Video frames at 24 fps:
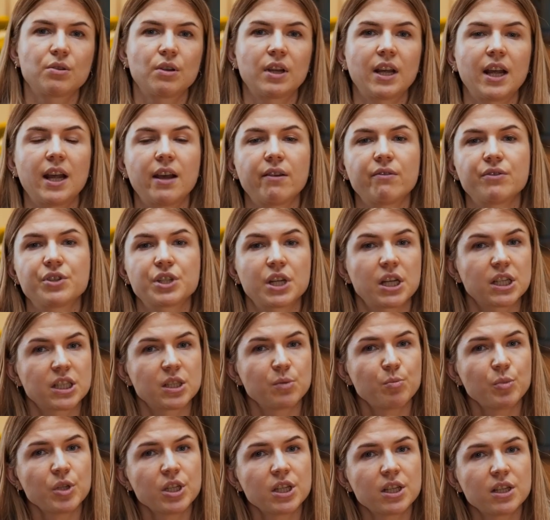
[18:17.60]
to have
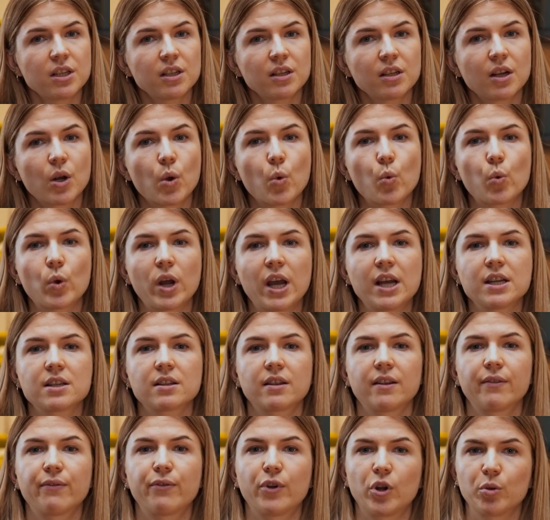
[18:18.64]
ChatGPT write
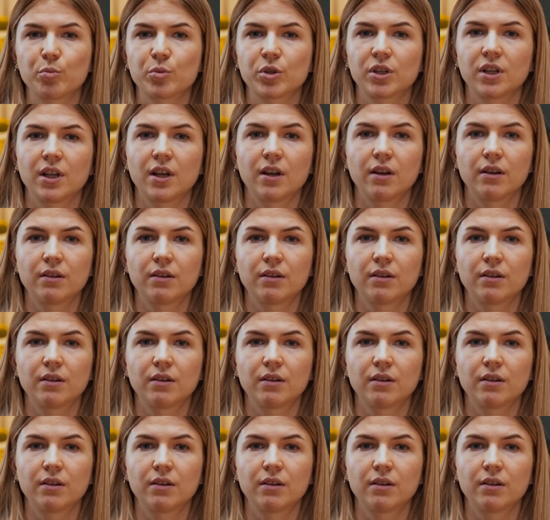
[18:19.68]
the formula